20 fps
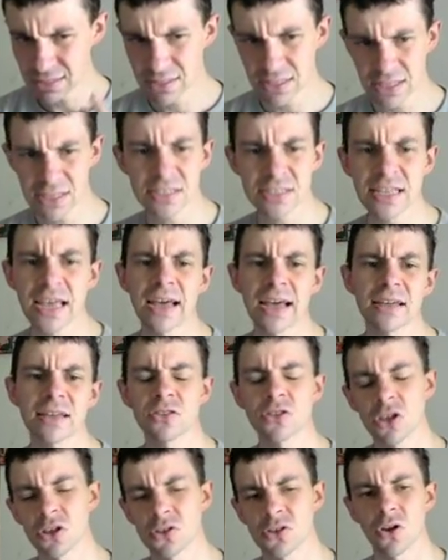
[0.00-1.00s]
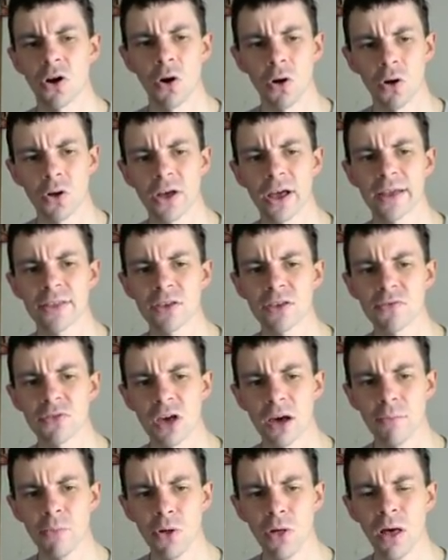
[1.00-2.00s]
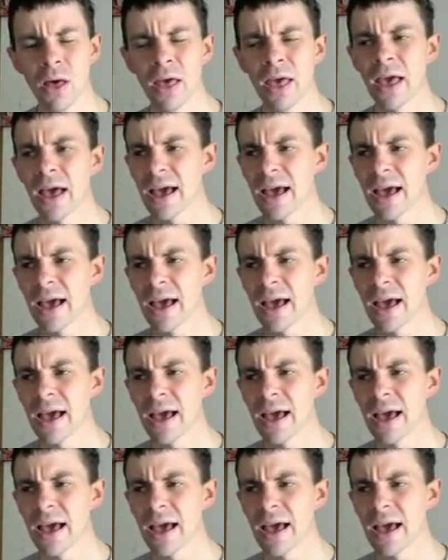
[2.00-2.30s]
this attack is just all kinds of jumble.